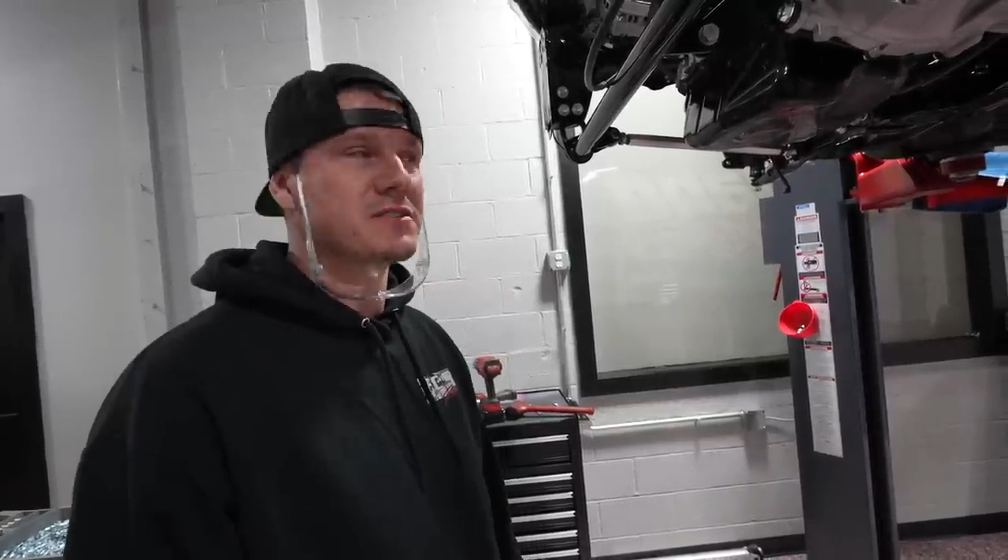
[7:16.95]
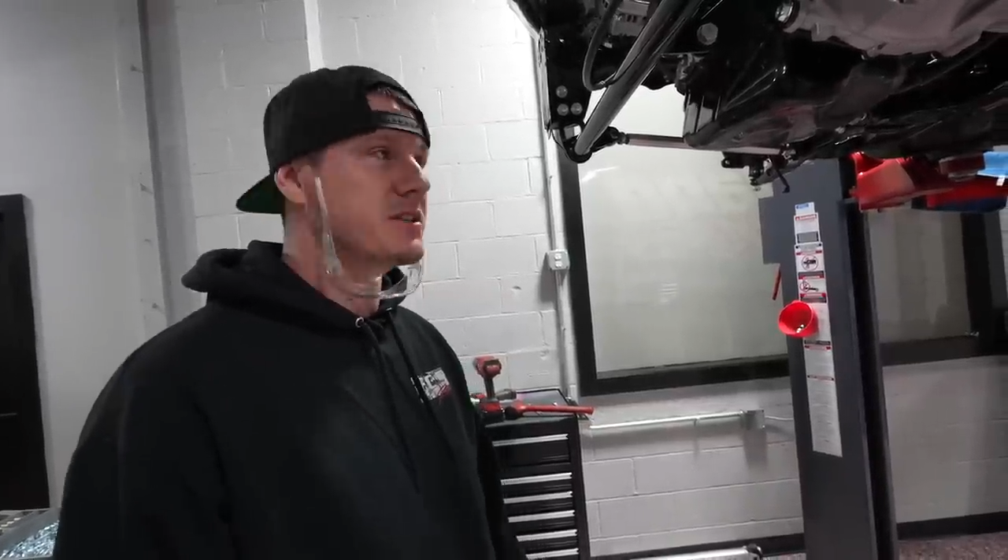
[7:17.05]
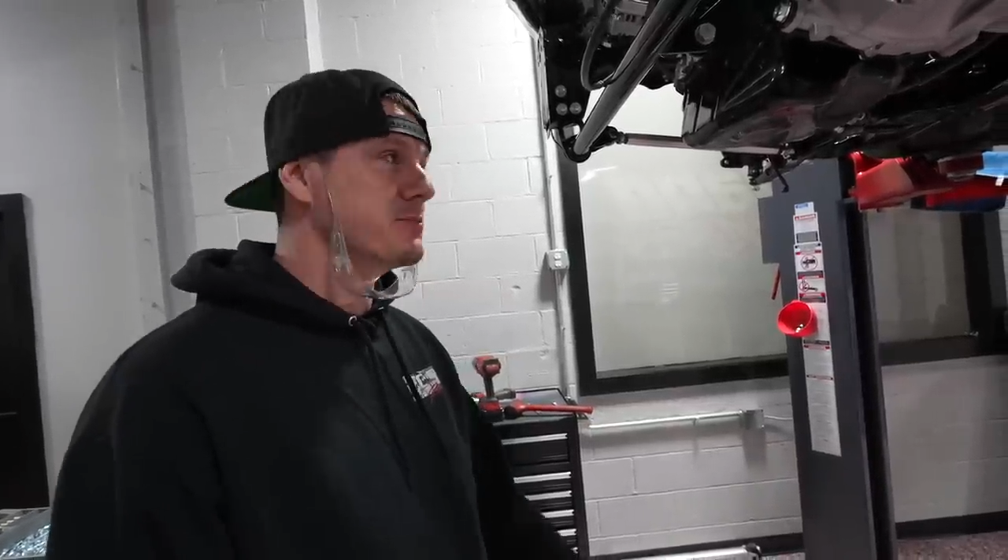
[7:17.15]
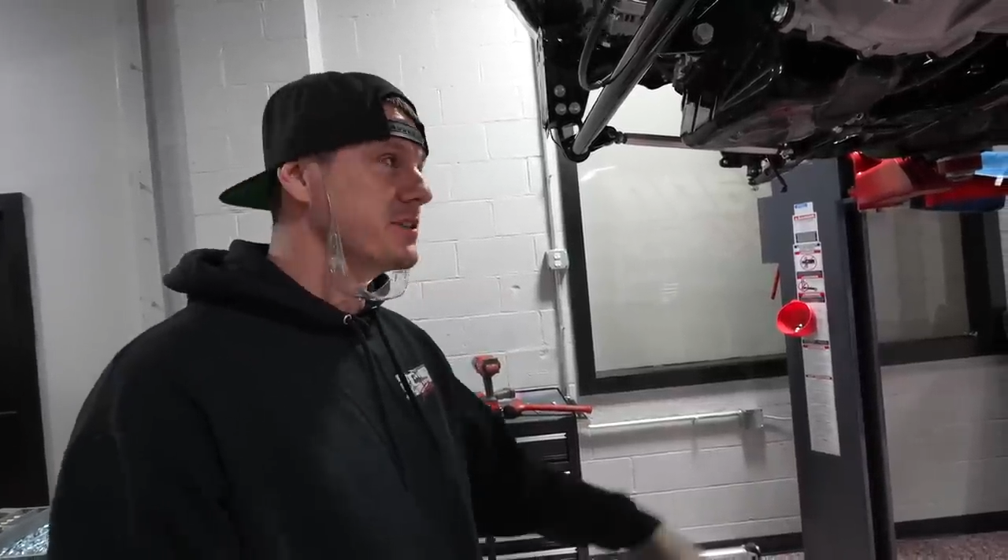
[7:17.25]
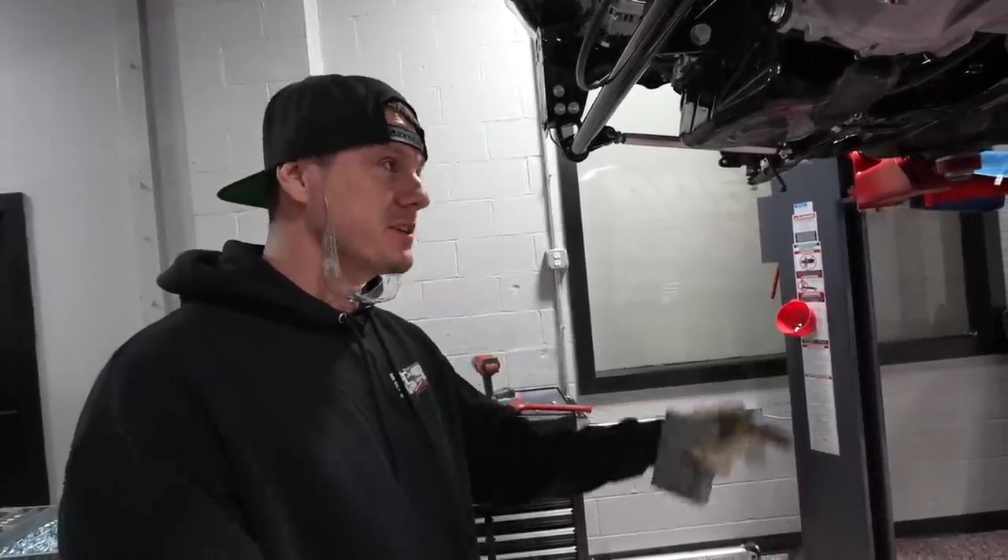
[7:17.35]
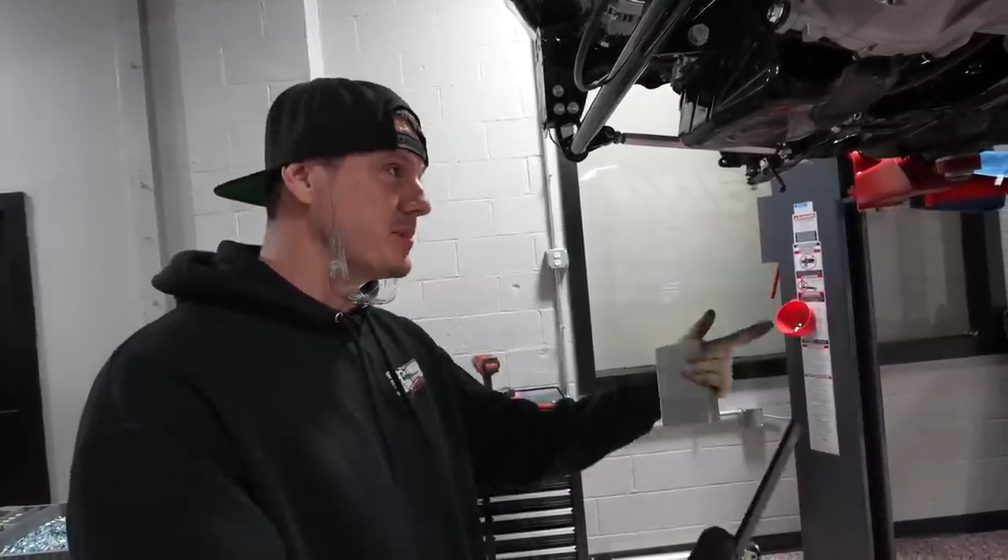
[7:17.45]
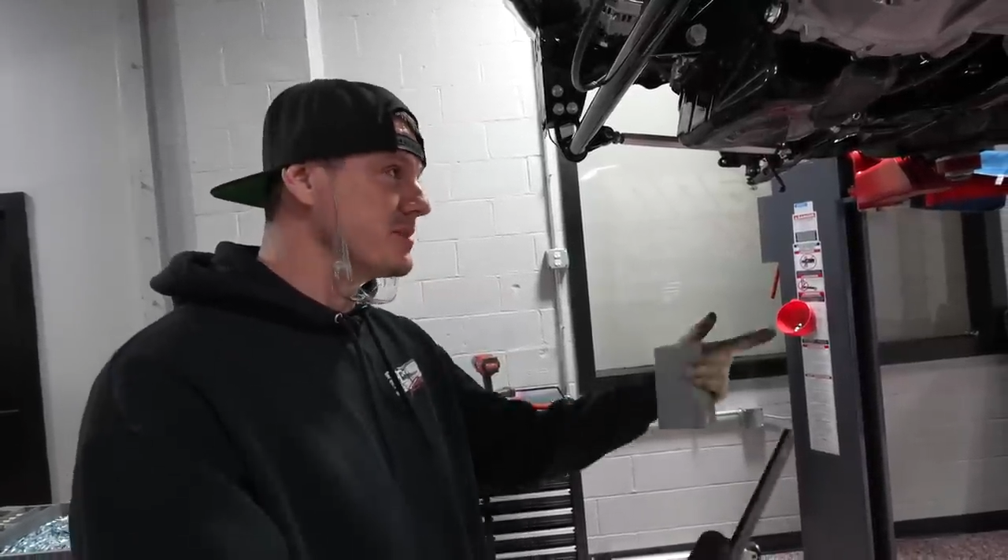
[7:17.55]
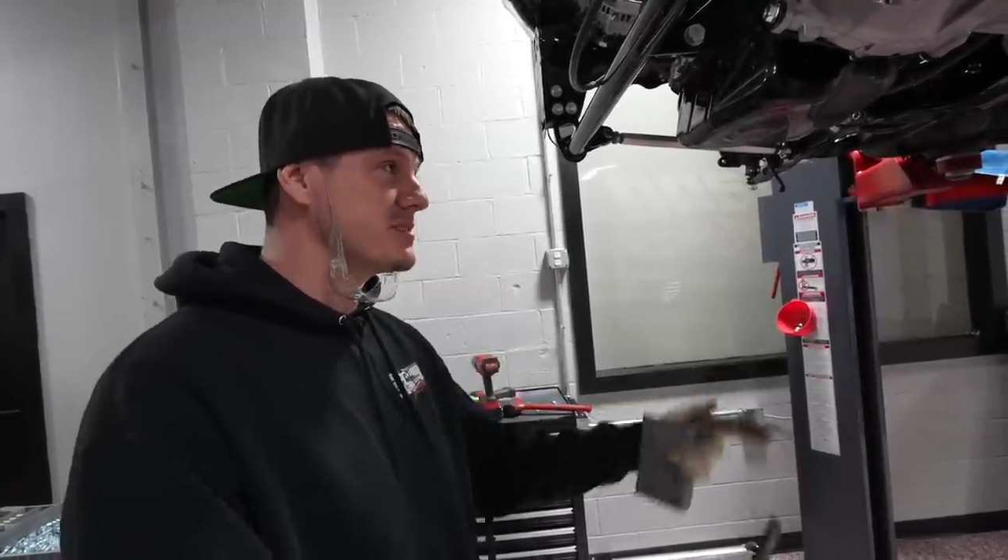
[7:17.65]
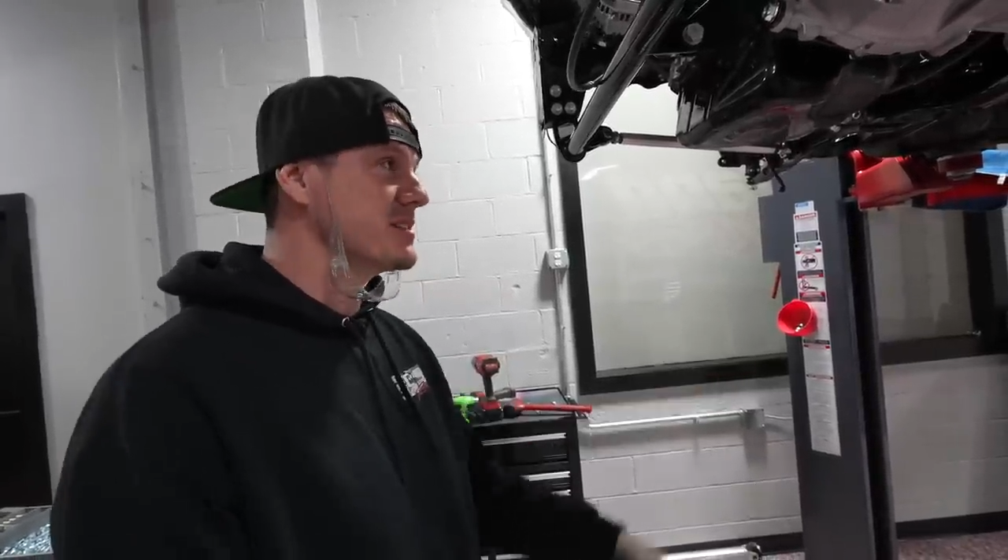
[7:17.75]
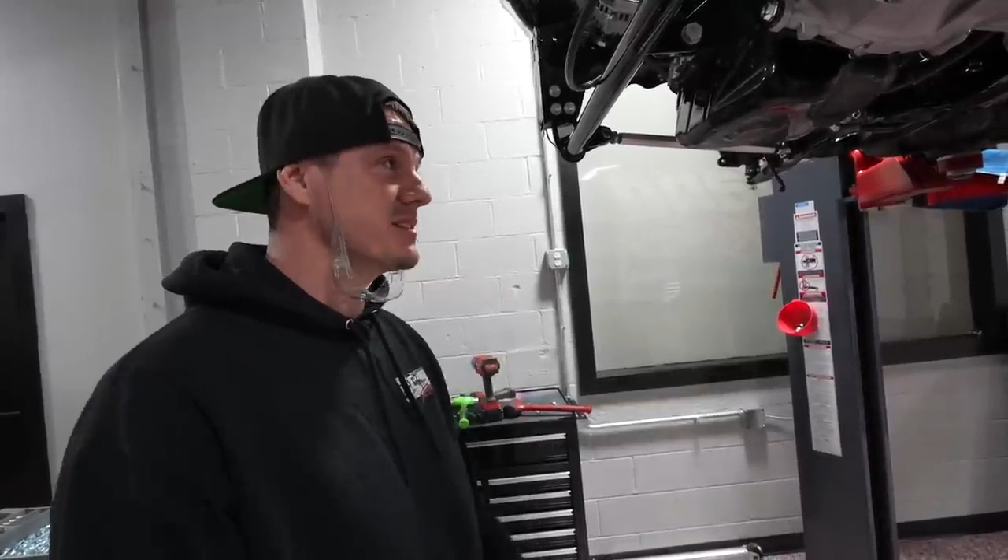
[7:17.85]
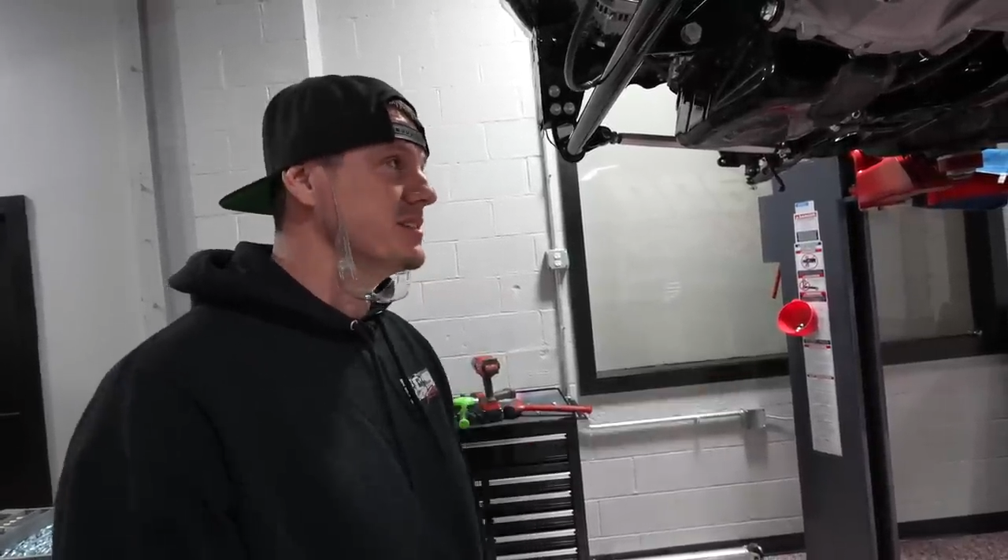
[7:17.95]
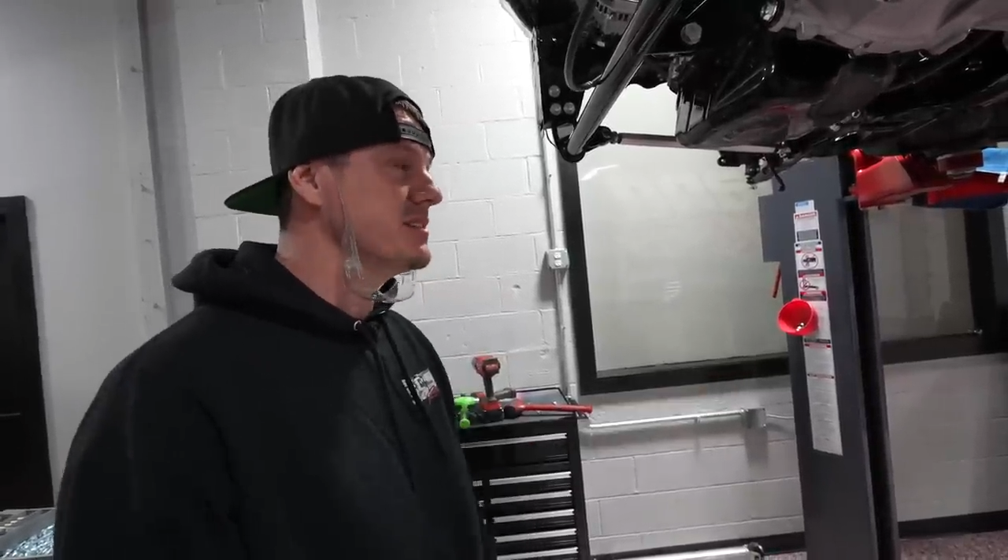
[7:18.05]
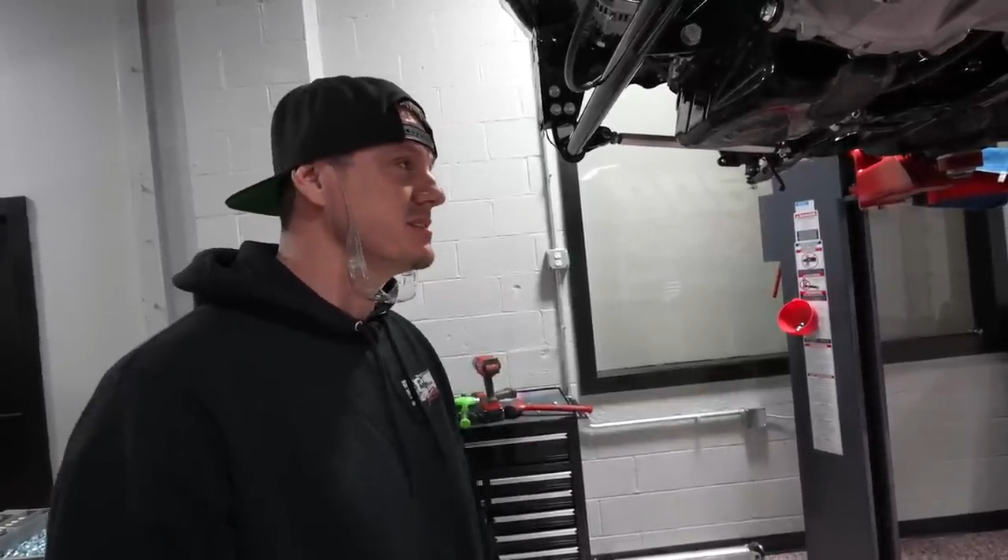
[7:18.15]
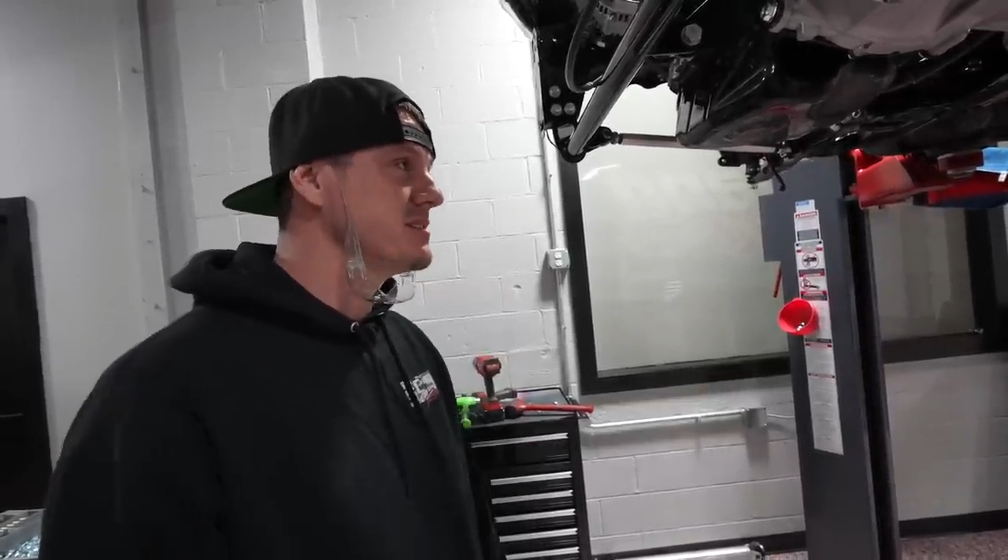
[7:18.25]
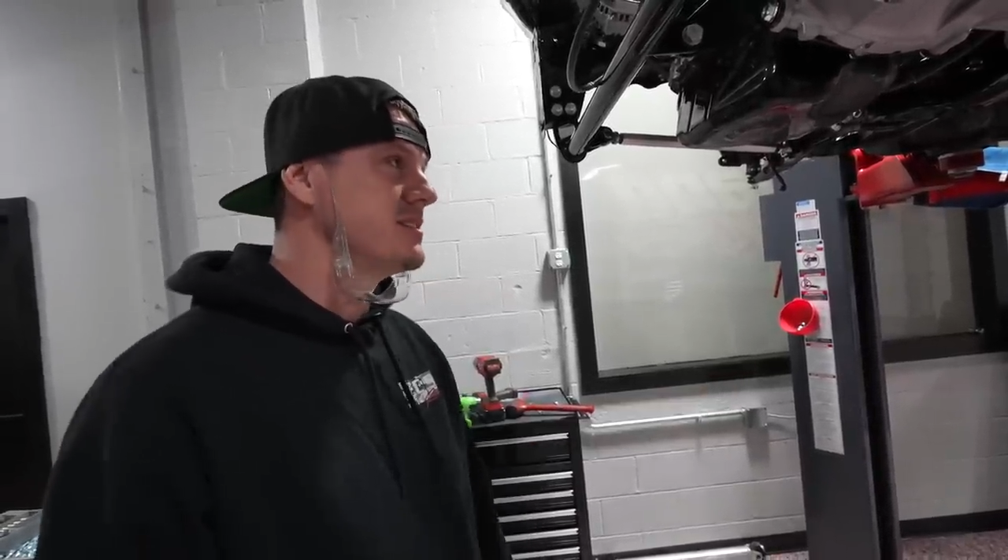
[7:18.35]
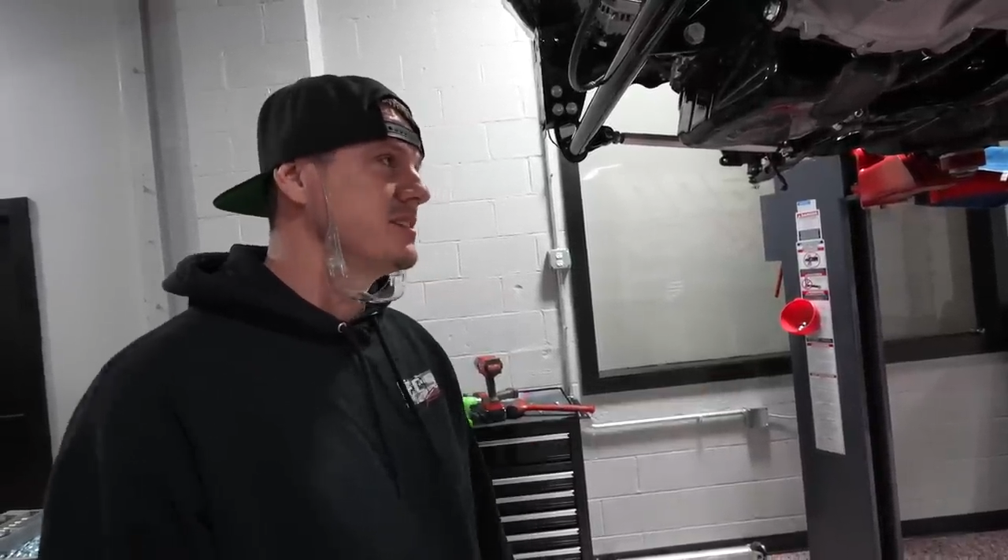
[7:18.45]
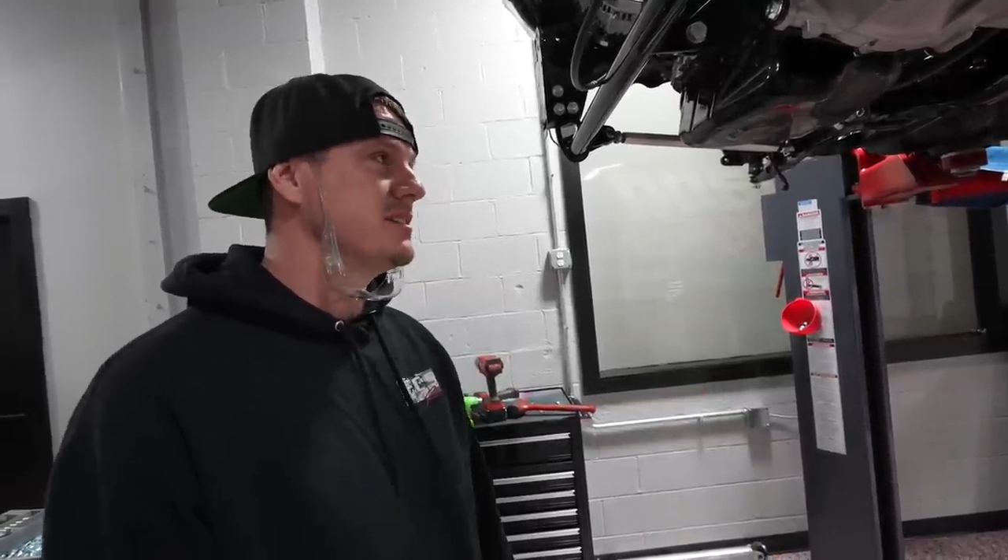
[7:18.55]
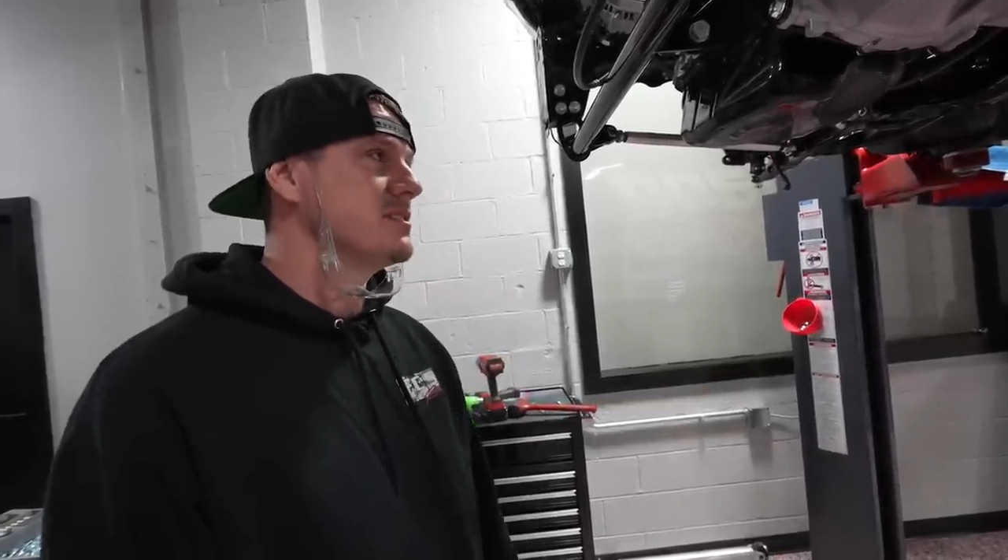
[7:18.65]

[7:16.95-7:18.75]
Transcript: And then when you get parts like these,